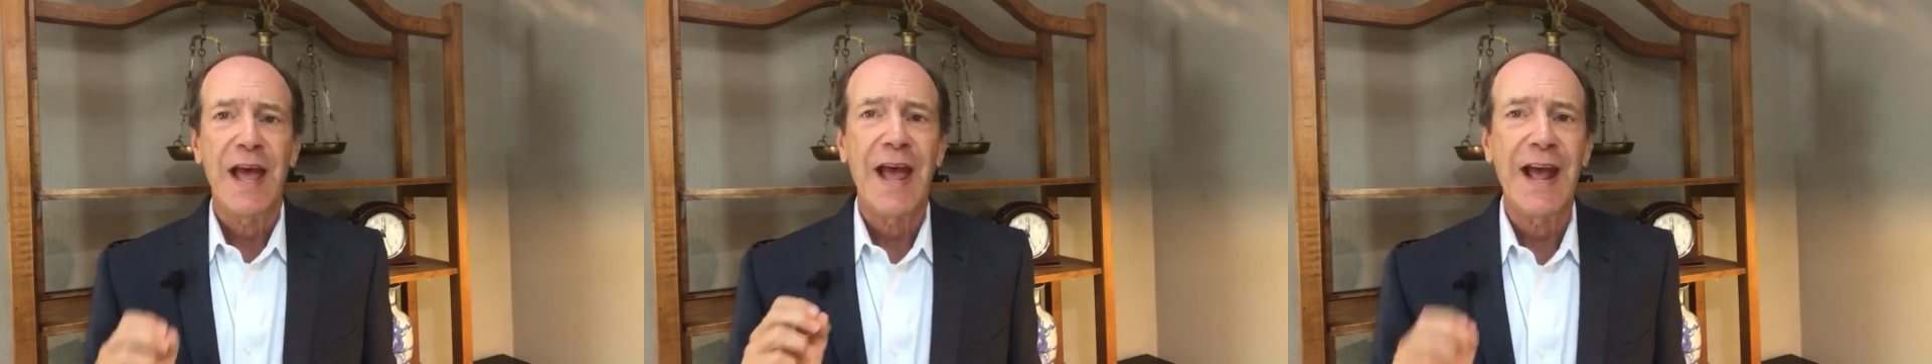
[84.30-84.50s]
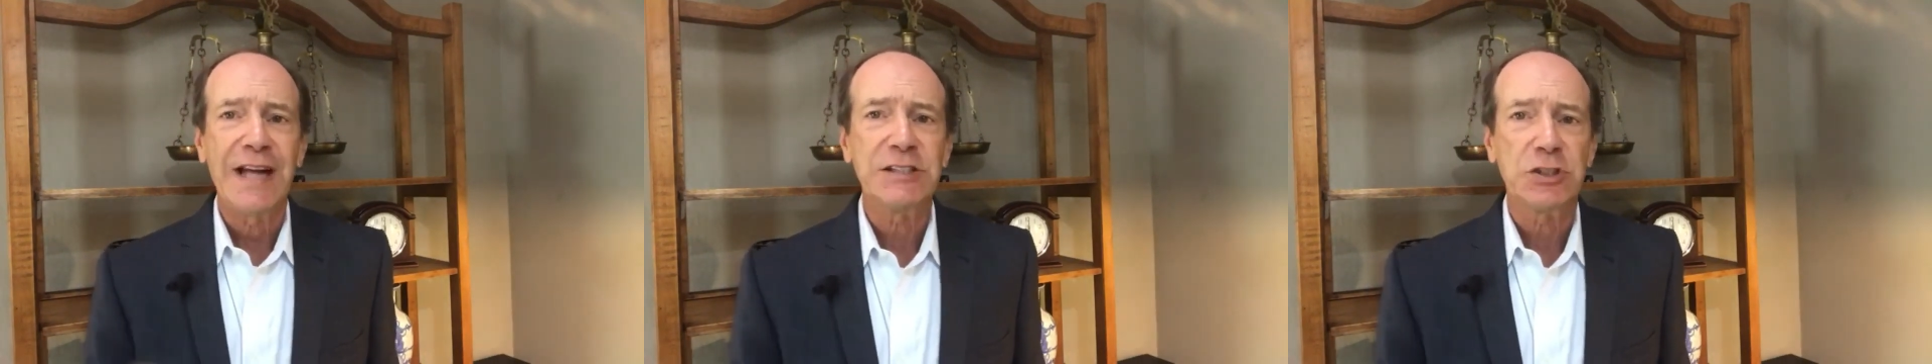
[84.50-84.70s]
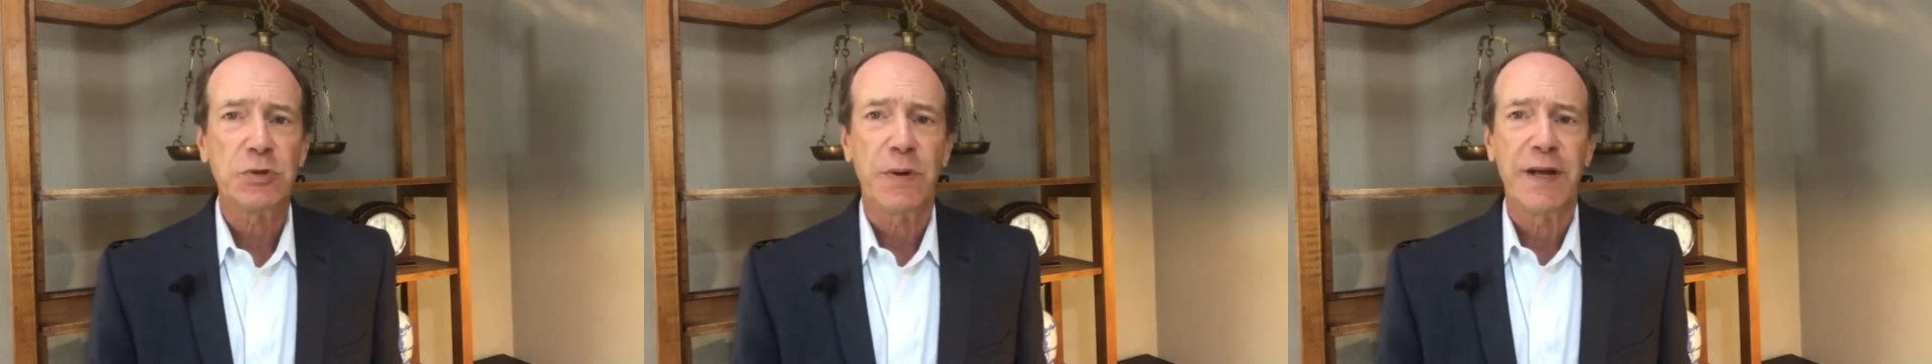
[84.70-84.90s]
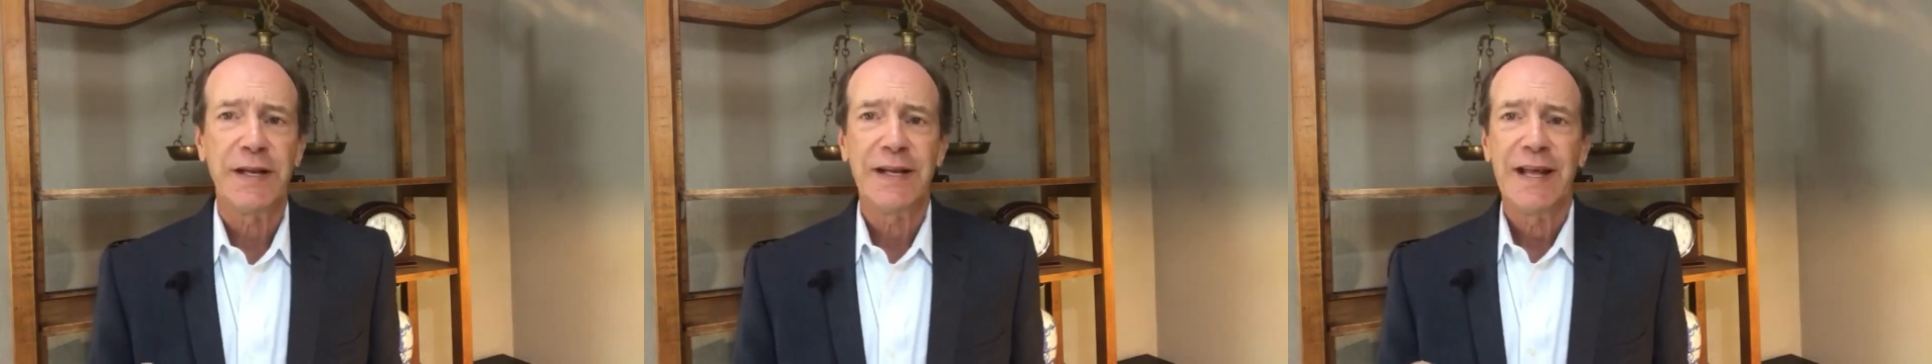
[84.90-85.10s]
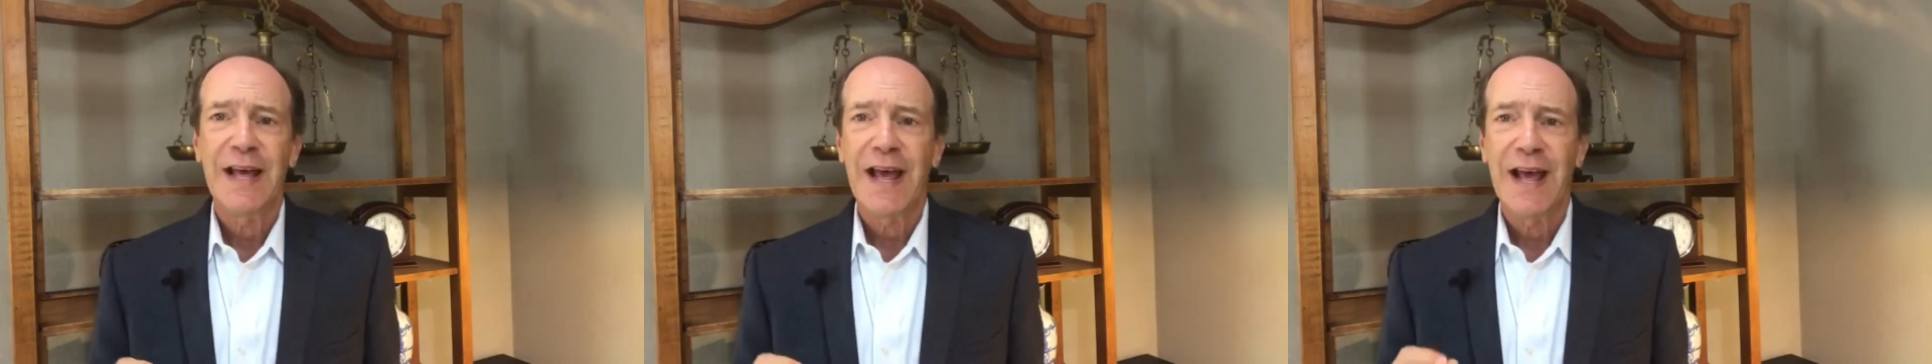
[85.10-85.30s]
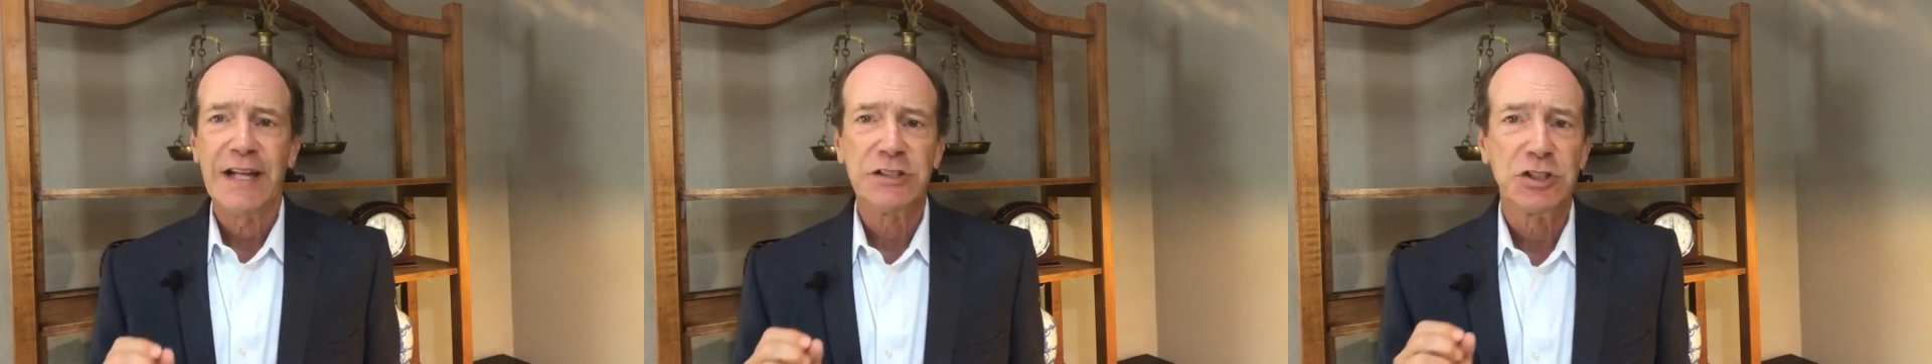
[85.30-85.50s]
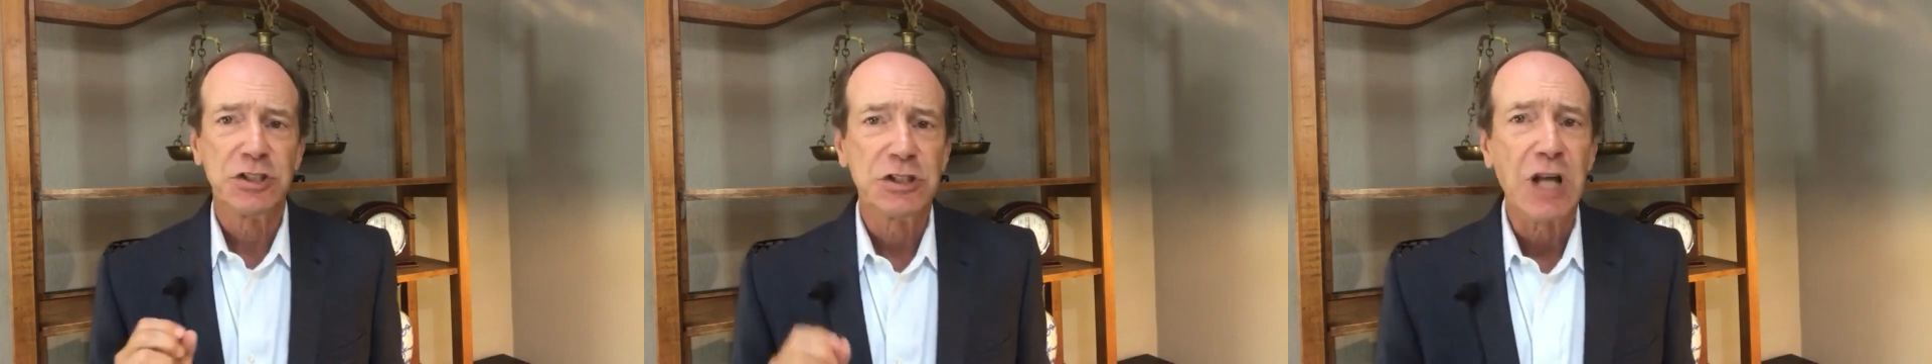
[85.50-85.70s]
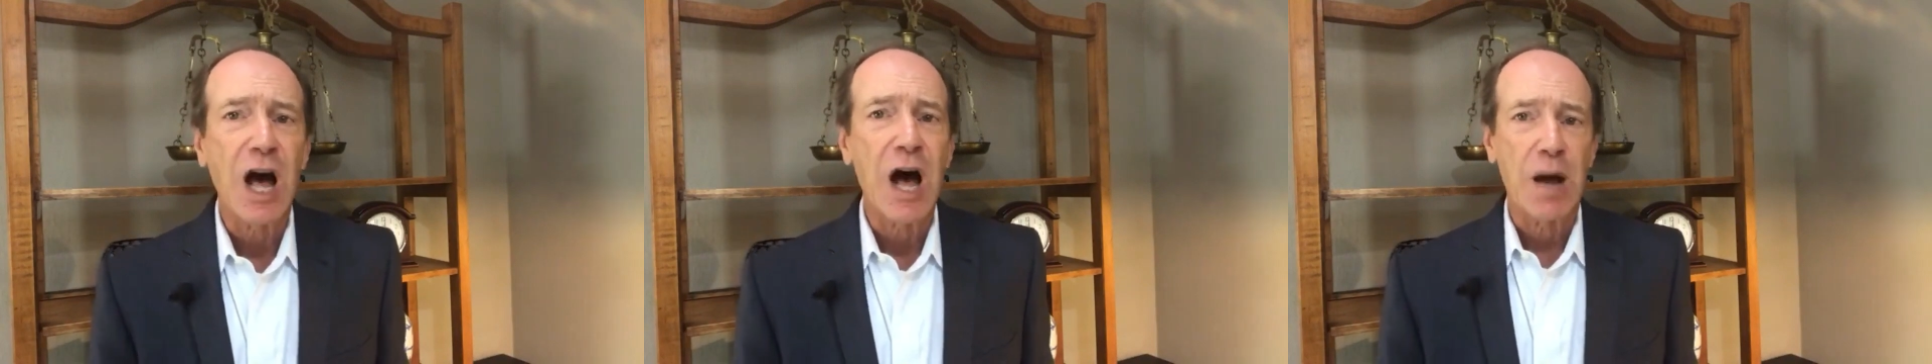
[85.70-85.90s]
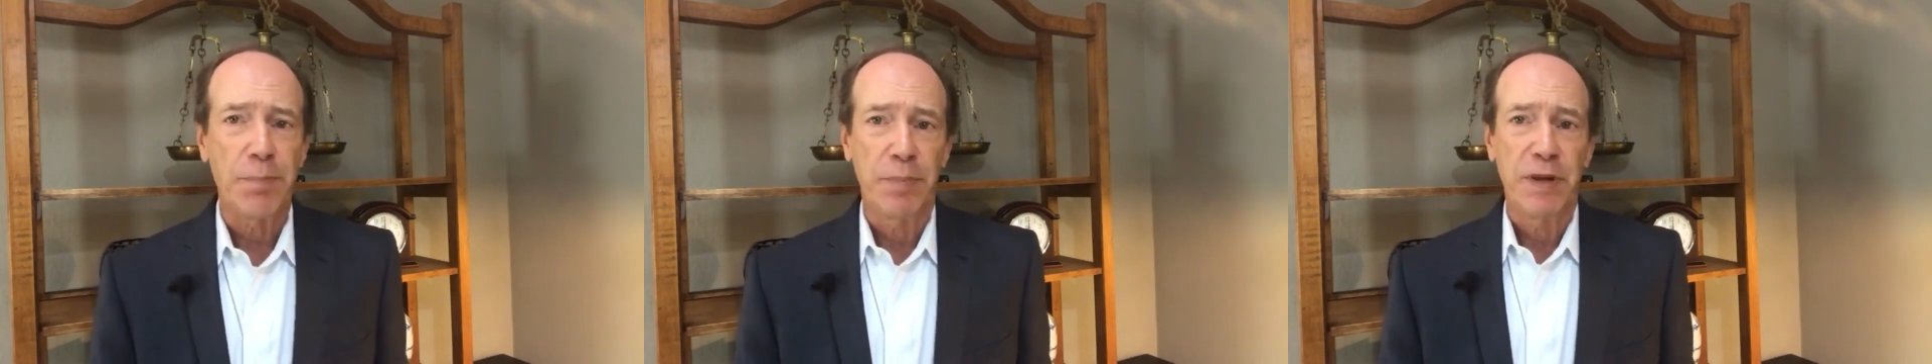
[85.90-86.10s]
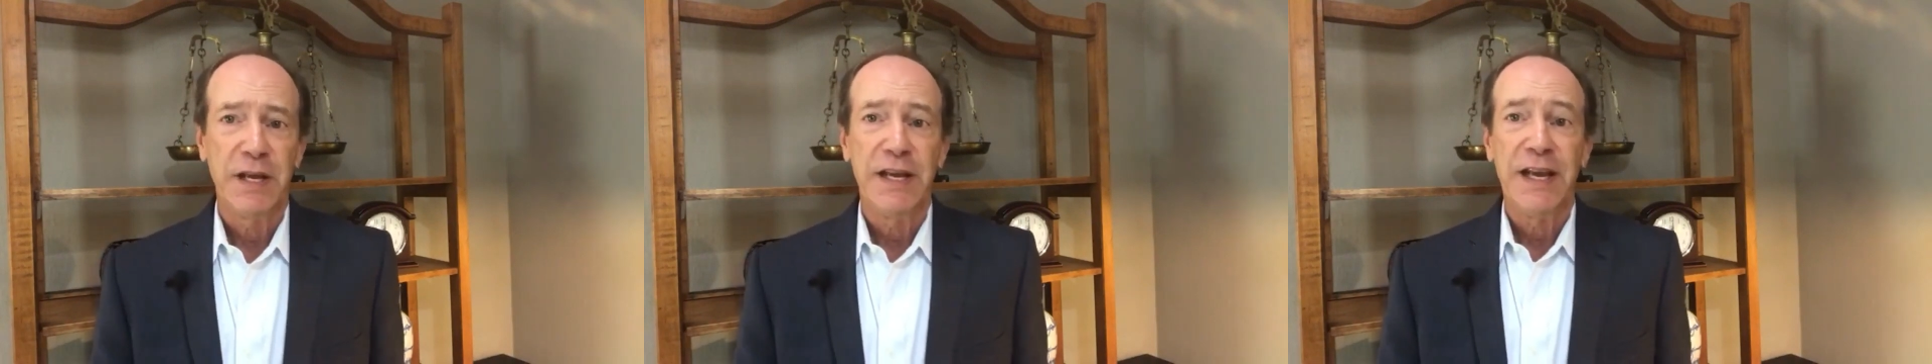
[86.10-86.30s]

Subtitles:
answer it, and stop.